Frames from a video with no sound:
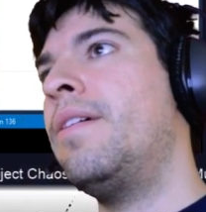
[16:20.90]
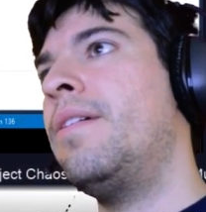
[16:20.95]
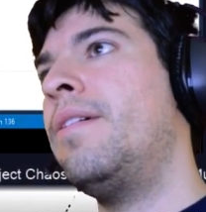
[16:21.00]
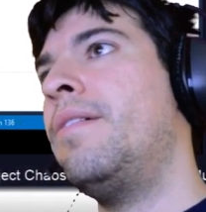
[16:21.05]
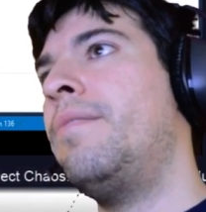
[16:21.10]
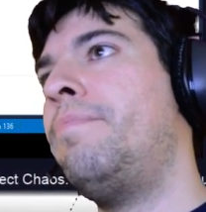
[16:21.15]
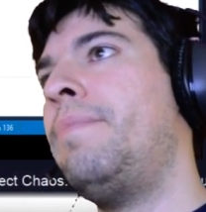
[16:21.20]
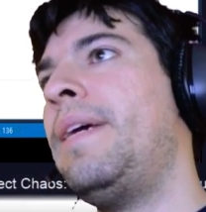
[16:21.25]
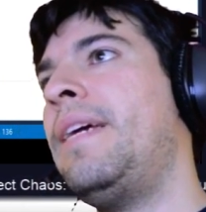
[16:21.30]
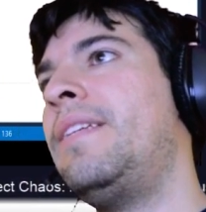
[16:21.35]

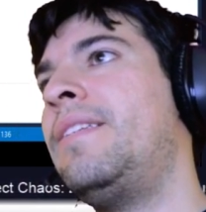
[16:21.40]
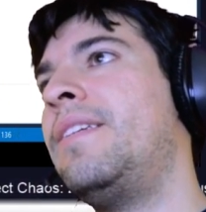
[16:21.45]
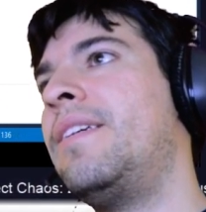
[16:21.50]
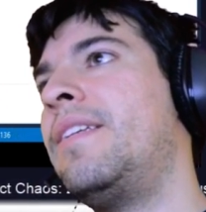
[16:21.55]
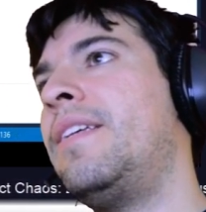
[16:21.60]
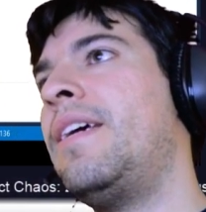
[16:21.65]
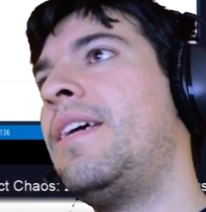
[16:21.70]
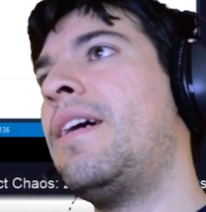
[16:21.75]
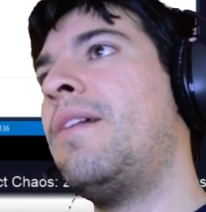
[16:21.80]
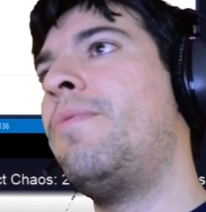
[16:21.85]

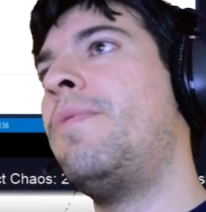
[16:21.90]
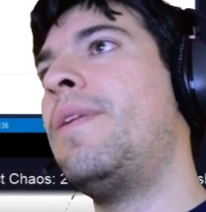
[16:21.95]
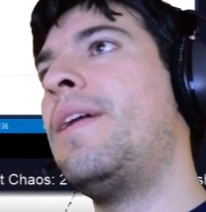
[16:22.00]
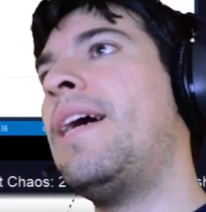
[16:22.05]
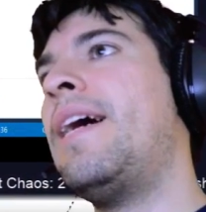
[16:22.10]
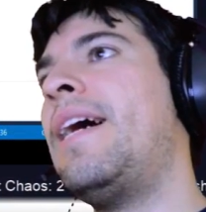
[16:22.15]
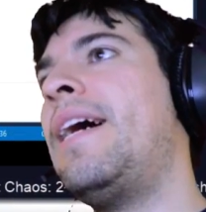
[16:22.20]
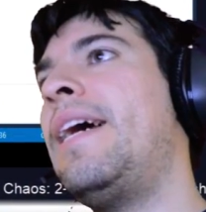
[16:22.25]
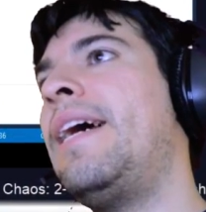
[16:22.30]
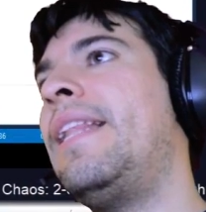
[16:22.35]
Basically, I want
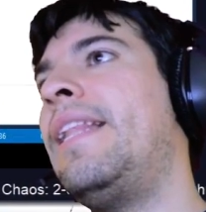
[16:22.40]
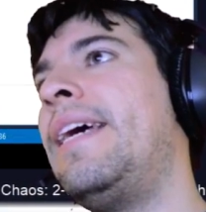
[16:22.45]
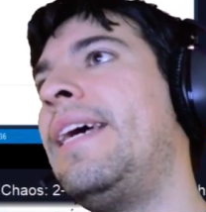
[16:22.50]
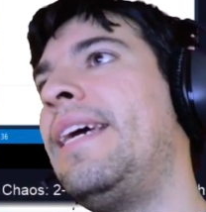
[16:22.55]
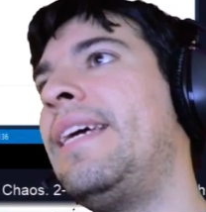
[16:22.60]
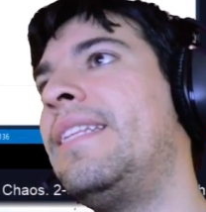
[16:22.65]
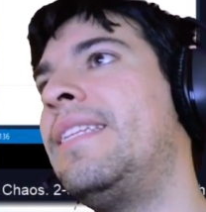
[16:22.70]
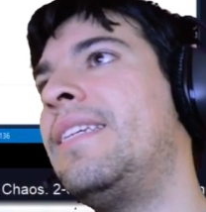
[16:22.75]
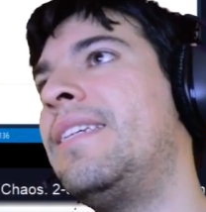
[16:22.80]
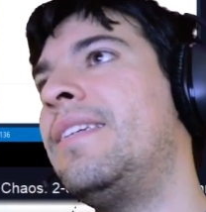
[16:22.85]
to
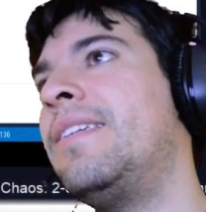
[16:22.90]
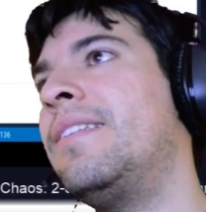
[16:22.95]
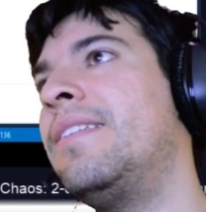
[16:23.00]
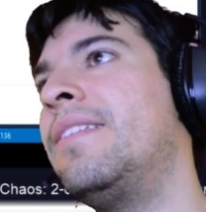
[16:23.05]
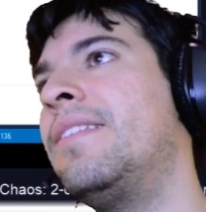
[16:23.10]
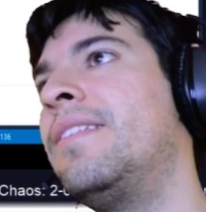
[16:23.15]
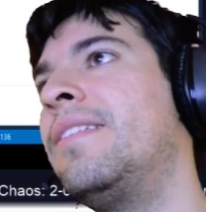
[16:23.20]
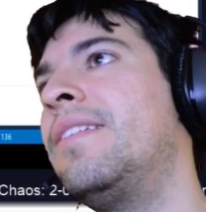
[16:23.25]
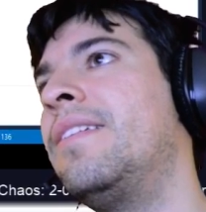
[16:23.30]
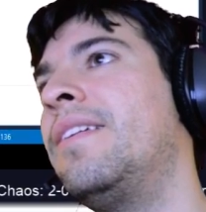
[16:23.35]
highlight
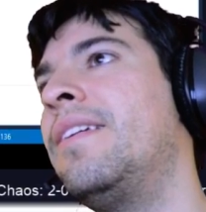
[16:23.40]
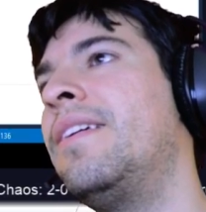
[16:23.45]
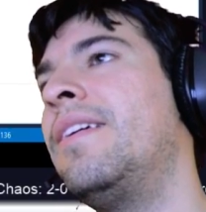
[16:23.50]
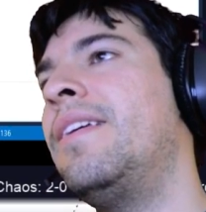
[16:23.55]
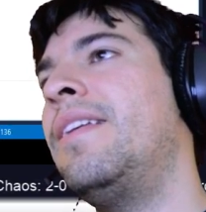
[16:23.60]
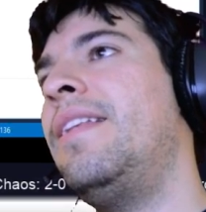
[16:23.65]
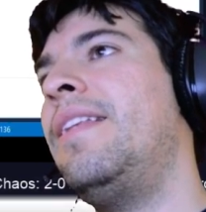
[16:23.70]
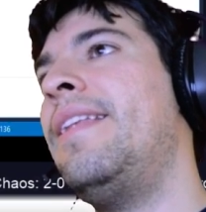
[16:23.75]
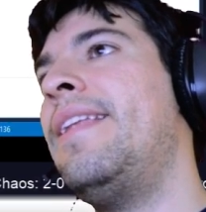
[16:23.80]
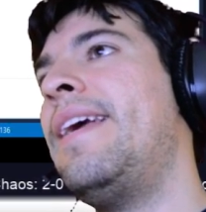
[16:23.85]

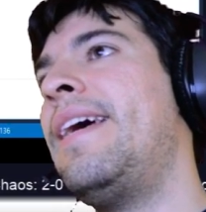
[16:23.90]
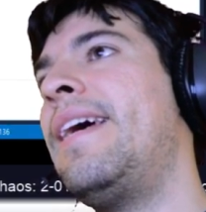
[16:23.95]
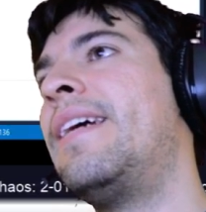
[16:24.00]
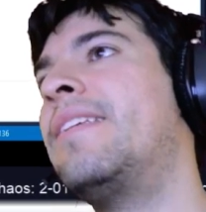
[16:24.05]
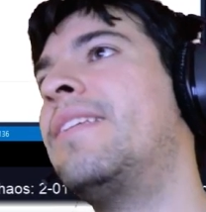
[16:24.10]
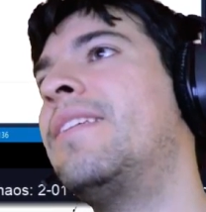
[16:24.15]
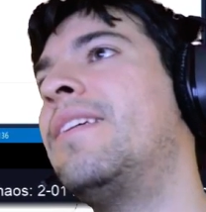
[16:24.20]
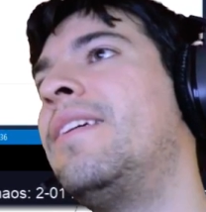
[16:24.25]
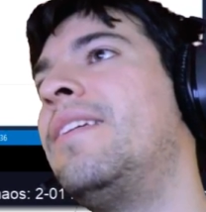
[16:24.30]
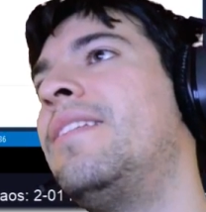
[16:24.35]

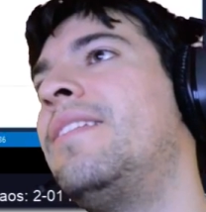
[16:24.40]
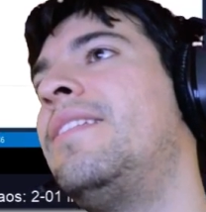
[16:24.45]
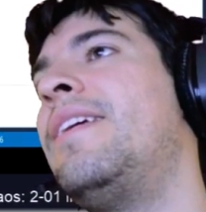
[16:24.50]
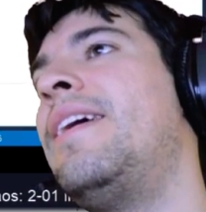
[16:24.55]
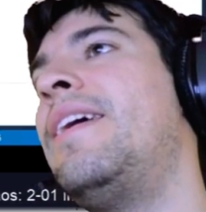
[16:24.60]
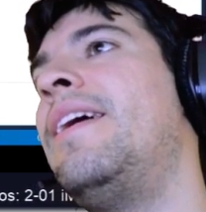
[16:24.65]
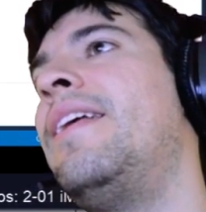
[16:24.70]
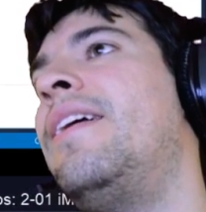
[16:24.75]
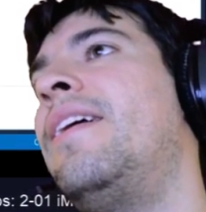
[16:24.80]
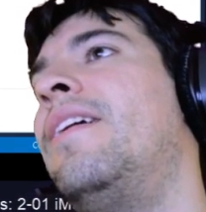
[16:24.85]
next
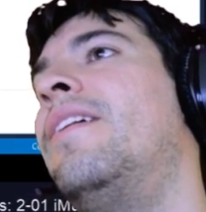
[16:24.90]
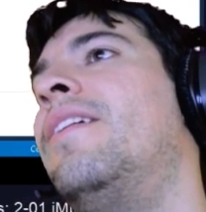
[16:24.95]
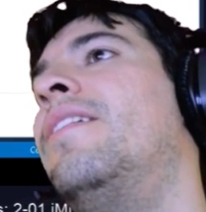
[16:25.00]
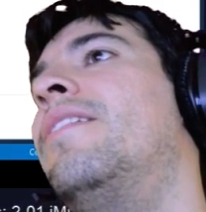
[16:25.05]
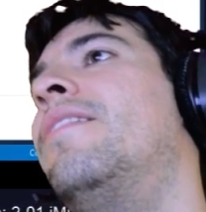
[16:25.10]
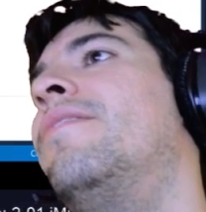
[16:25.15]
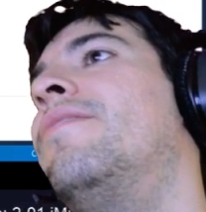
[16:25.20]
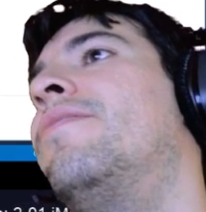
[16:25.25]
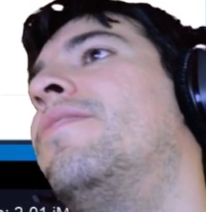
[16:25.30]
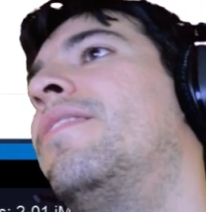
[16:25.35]
set of